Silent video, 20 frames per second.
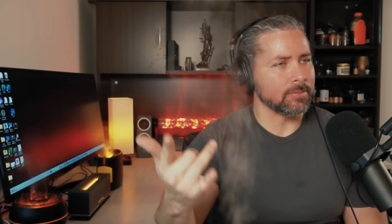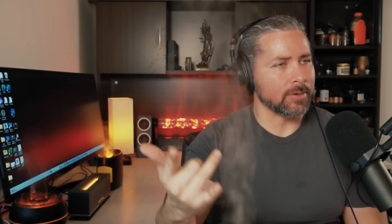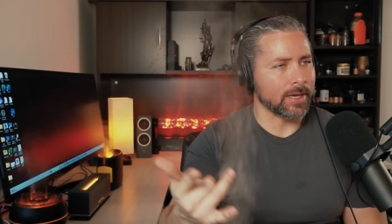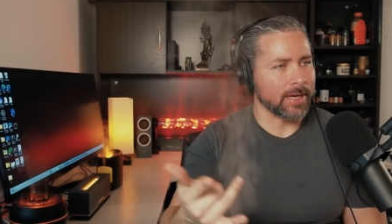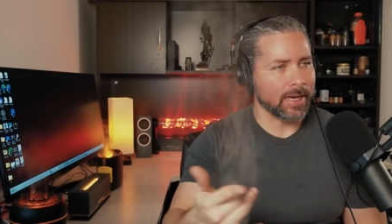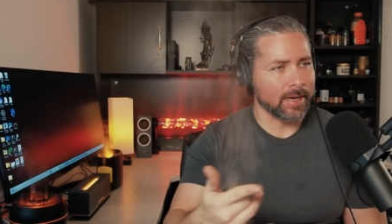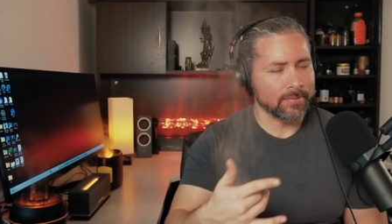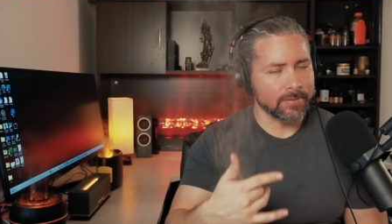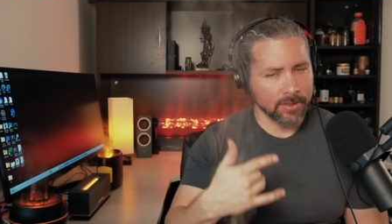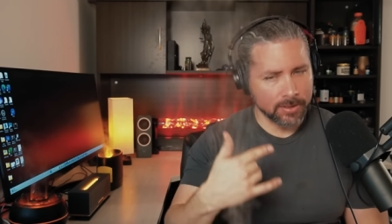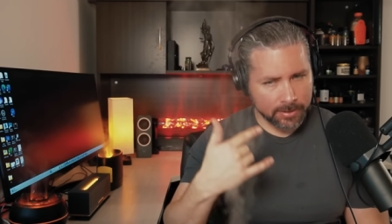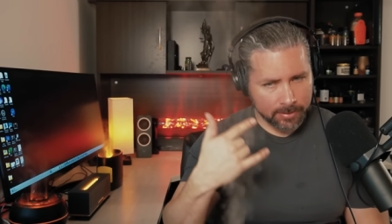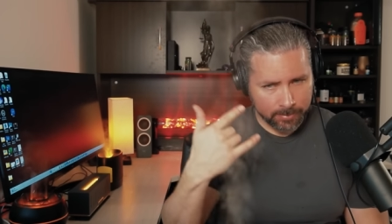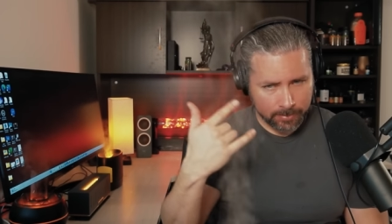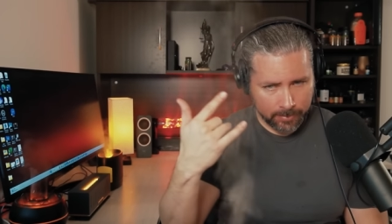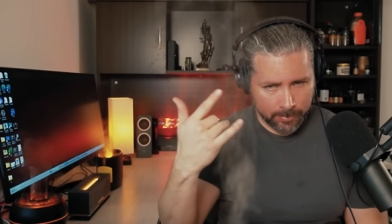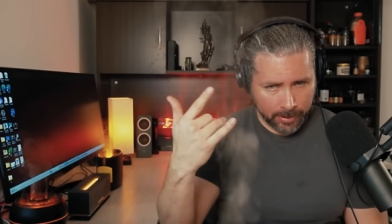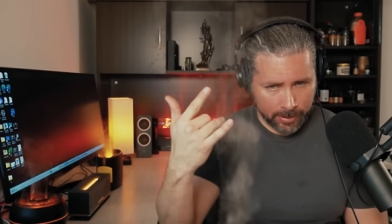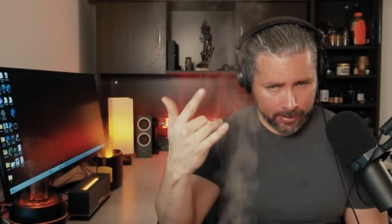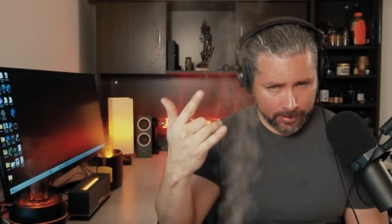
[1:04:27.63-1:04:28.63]
When I have these
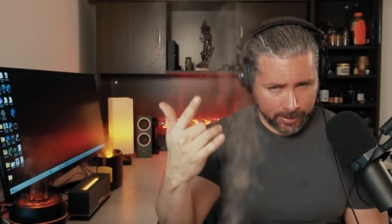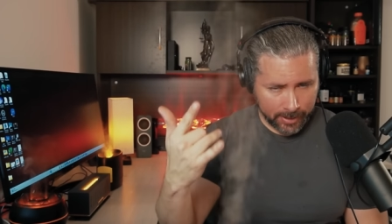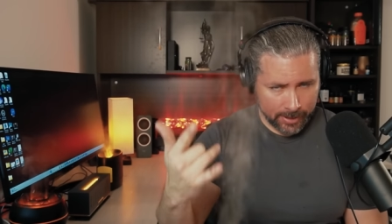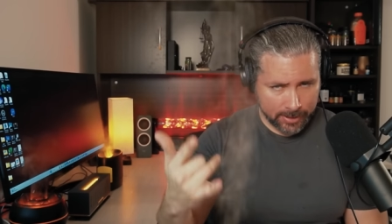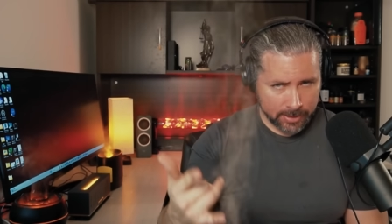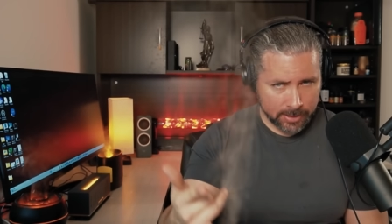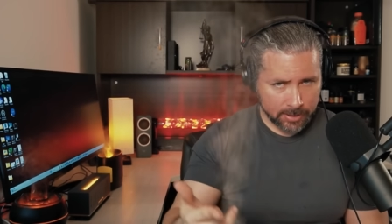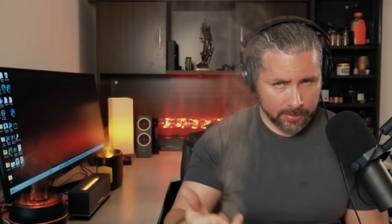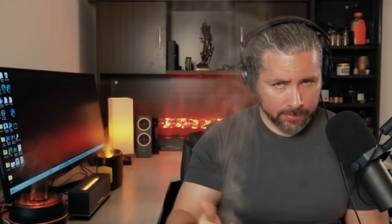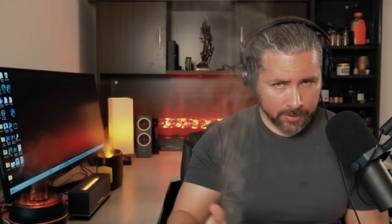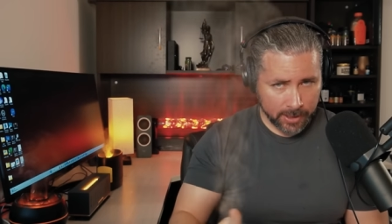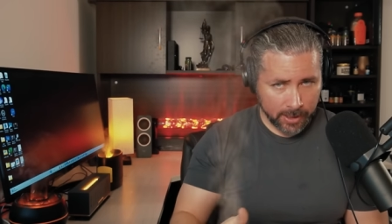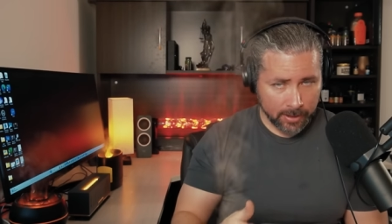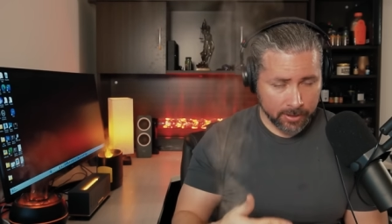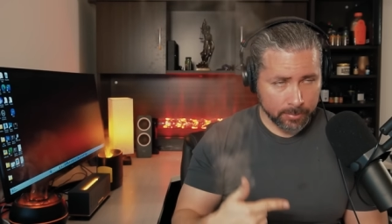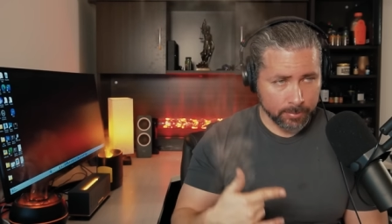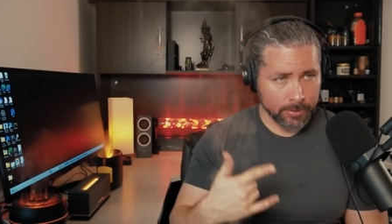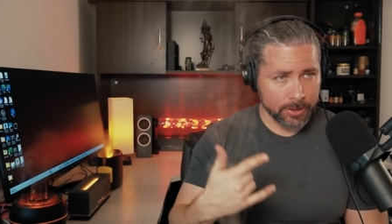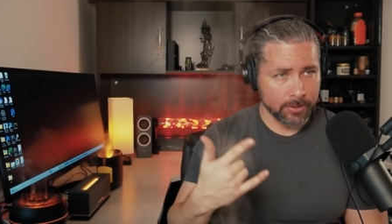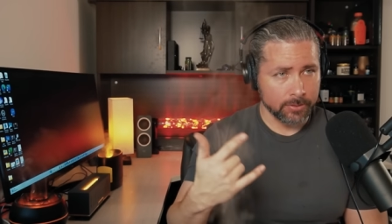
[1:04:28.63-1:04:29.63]
uh, cases of child
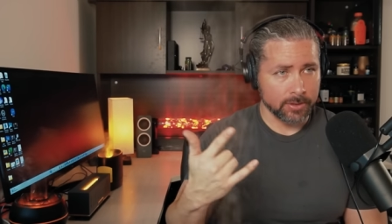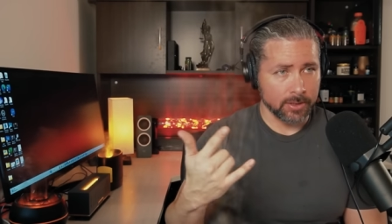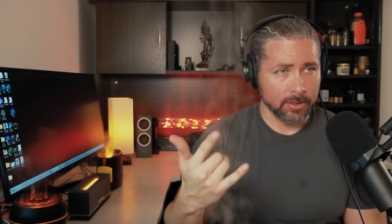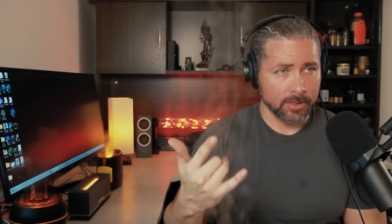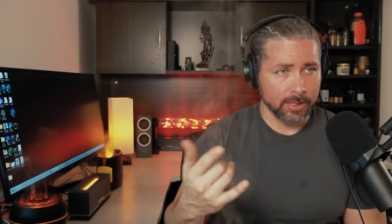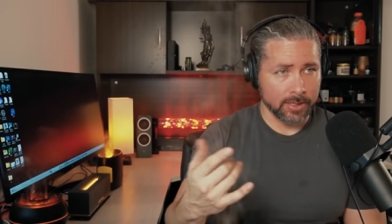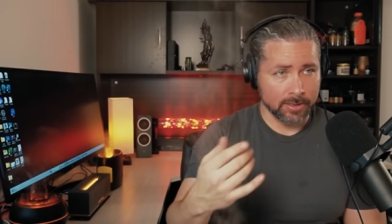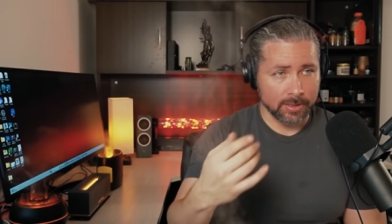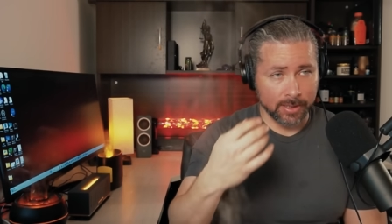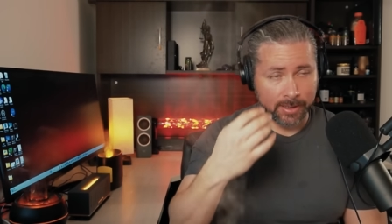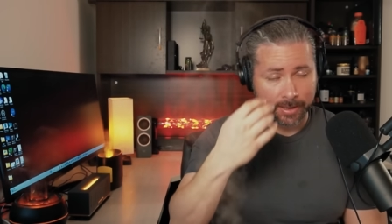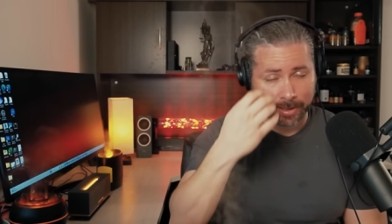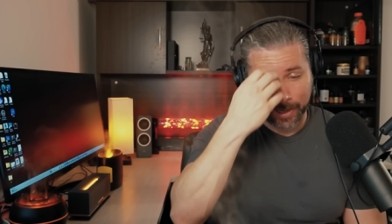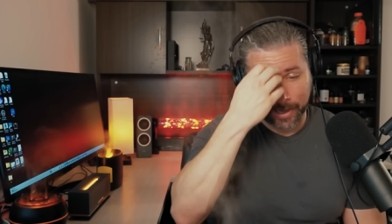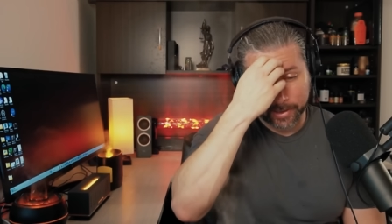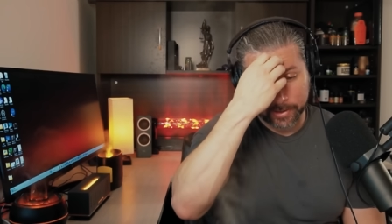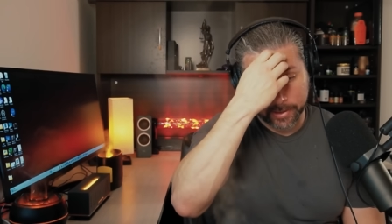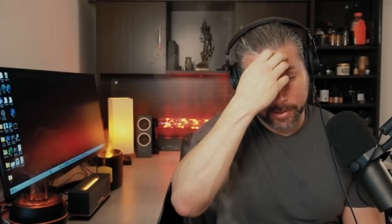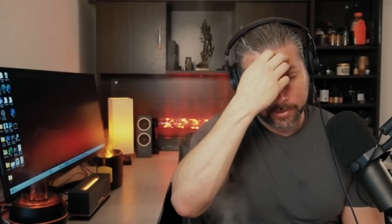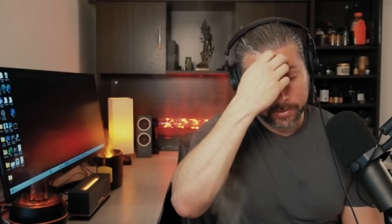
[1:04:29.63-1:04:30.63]
abuse and things like that,
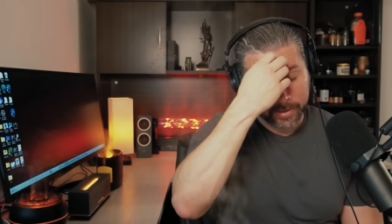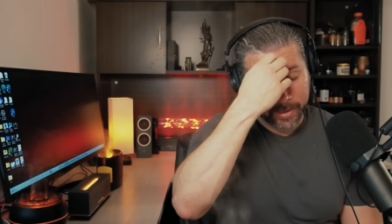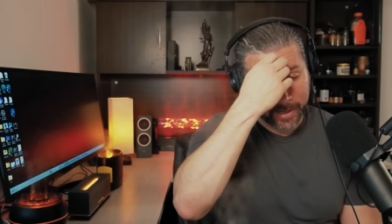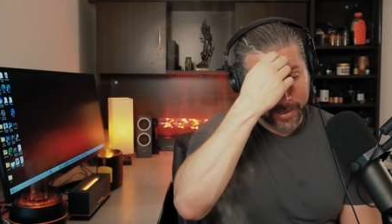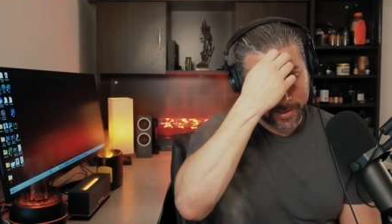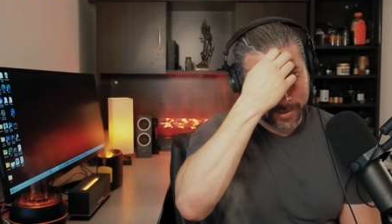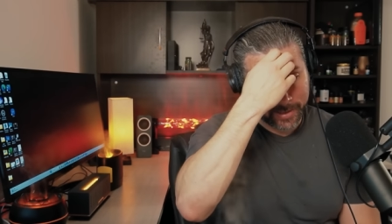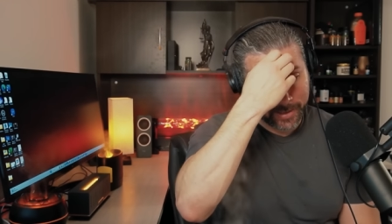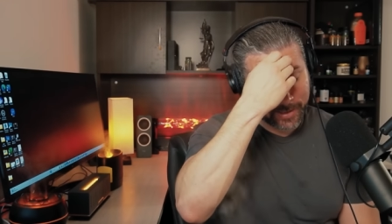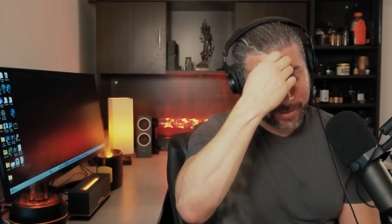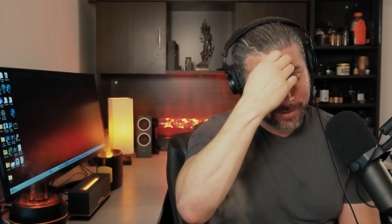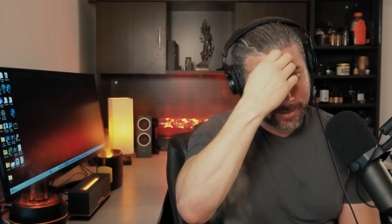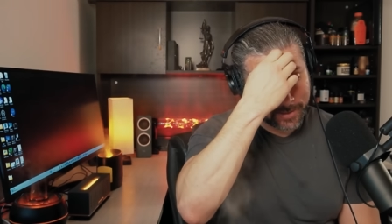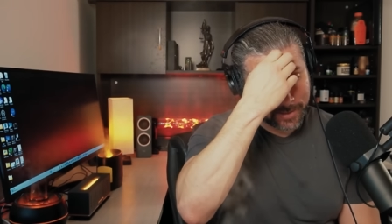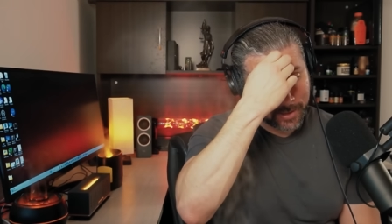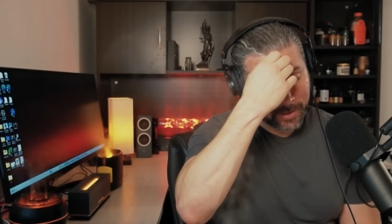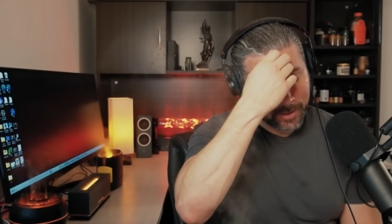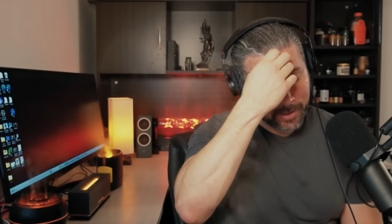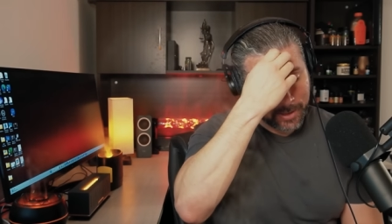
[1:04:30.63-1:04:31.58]
I literally had a case